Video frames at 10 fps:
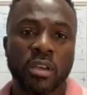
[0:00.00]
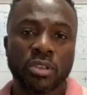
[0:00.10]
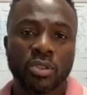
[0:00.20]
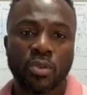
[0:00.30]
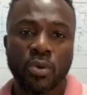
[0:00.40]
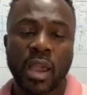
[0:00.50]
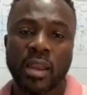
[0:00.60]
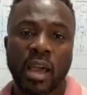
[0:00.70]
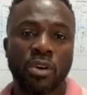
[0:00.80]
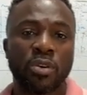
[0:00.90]
So,
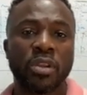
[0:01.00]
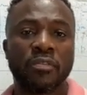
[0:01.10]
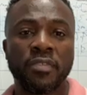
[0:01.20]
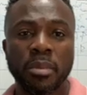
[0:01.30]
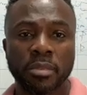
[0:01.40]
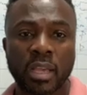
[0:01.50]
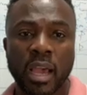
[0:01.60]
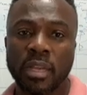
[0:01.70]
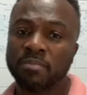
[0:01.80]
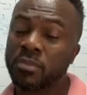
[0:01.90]
and on the flip
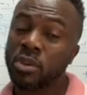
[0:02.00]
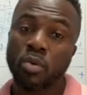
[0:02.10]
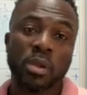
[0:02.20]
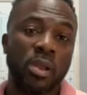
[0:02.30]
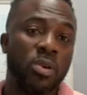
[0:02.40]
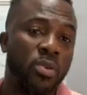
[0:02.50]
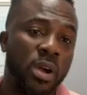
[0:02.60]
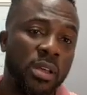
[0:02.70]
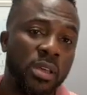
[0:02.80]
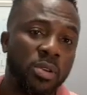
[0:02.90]
side, it could be
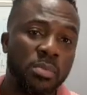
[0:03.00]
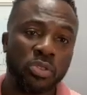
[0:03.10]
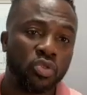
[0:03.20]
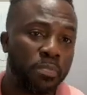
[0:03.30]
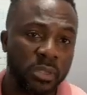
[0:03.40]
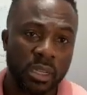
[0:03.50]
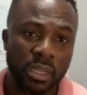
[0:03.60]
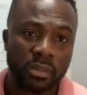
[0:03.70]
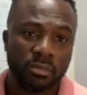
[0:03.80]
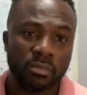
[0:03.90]
lower, it could be 2%.
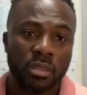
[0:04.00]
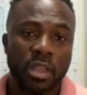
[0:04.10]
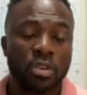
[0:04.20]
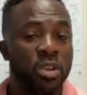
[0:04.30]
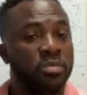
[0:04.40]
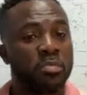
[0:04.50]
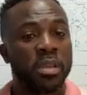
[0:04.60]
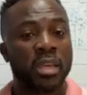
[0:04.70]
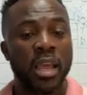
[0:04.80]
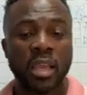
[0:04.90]
It could even be
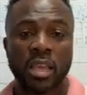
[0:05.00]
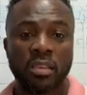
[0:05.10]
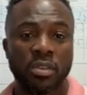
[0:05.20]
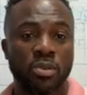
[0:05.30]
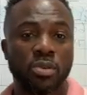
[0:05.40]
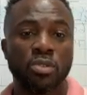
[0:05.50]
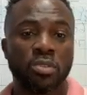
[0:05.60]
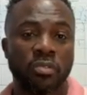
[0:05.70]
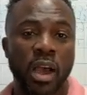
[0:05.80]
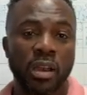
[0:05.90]
negative. It could
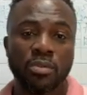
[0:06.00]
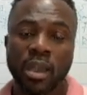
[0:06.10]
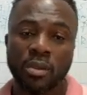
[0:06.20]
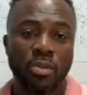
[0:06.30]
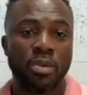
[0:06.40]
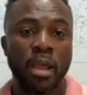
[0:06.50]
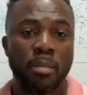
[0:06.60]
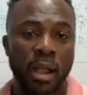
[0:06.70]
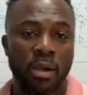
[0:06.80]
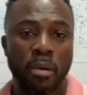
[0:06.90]
lose value and go right
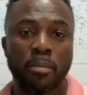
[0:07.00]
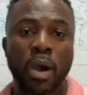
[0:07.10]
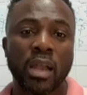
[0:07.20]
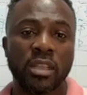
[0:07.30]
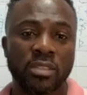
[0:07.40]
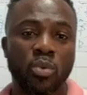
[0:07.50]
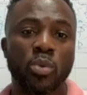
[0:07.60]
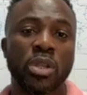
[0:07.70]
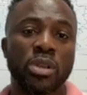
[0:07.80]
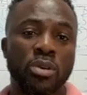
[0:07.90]
back up. But at least what
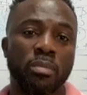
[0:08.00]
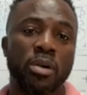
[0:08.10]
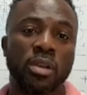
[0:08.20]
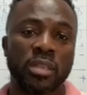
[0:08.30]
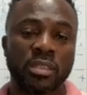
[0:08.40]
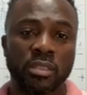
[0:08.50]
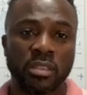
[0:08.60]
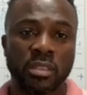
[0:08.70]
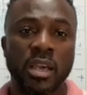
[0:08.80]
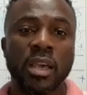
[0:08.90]
we know about real estate
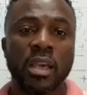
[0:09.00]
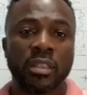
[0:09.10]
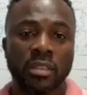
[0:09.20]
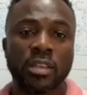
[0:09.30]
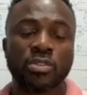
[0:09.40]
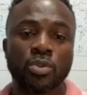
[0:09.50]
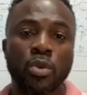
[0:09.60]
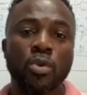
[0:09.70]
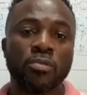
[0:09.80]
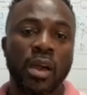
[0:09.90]
is it tends to
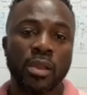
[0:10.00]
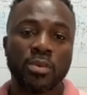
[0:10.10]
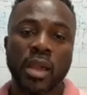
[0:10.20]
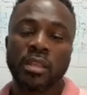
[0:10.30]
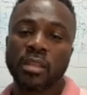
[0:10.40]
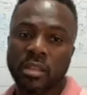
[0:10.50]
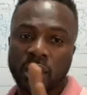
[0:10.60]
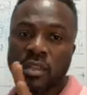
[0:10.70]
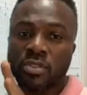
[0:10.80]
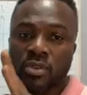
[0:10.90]
hold value, and
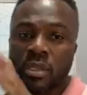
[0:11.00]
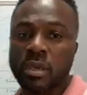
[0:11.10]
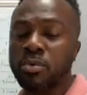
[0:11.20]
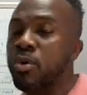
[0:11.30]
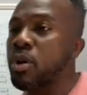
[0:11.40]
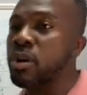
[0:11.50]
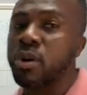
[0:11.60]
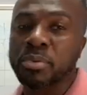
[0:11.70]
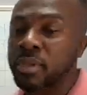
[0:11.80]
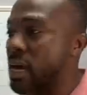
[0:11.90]
it tends to keep going on the
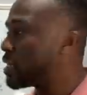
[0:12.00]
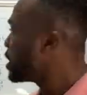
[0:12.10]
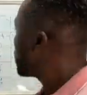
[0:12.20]
upside.